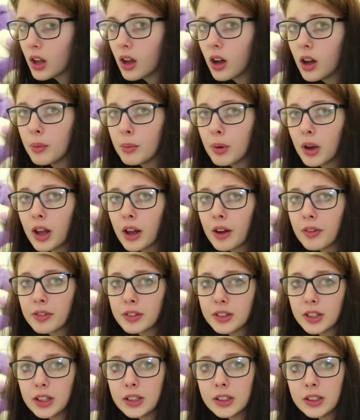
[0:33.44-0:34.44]
I have
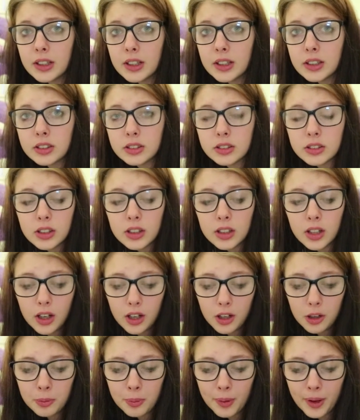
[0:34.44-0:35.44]
the dentist in a
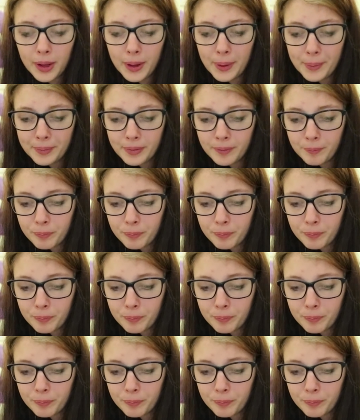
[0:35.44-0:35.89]
little bit,